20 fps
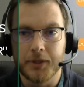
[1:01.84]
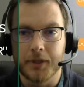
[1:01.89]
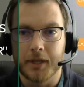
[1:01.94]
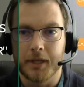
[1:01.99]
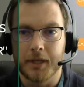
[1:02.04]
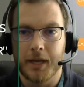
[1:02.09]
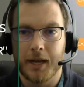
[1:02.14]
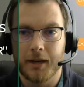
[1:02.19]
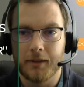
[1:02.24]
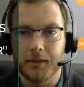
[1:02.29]
You
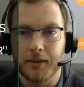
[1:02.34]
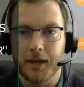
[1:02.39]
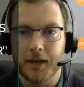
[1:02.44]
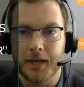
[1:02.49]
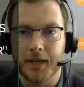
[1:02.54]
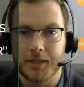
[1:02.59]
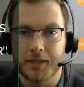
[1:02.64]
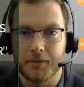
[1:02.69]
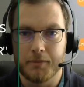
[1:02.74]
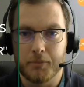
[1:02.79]
can
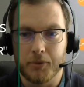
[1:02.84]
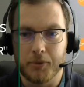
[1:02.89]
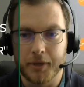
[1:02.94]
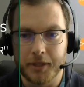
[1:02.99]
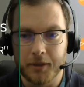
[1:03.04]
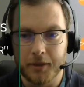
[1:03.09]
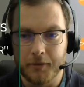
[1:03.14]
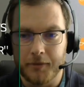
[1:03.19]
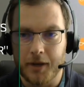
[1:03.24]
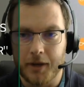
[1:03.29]
analyze and
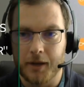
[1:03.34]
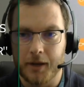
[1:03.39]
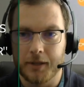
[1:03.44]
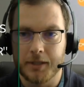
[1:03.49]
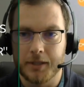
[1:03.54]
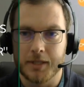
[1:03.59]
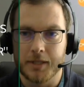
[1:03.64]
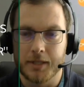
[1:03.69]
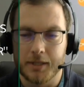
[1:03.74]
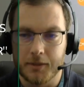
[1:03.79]
bring your
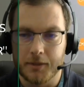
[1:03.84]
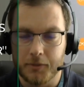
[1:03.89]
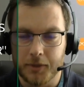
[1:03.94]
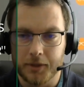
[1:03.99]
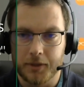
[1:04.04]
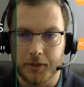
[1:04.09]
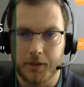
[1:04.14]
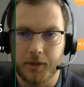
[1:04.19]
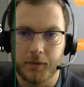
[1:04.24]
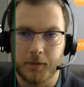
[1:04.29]
values into
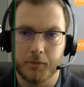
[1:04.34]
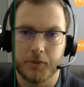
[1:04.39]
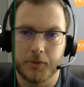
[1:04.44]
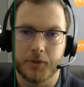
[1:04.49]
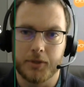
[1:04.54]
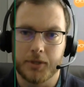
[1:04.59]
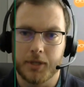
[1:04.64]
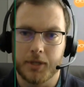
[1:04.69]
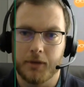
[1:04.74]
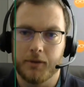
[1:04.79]
what the
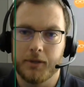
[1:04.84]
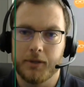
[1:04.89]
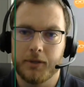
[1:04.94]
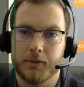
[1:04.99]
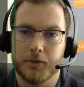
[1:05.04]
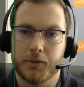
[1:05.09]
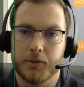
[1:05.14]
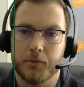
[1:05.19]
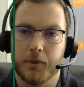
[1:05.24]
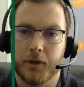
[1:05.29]
numbers are telling
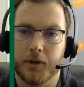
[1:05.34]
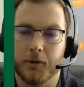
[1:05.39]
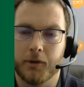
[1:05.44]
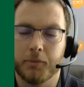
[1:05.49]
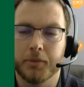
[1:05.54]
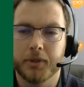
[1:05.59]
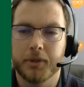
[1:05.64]
you as well.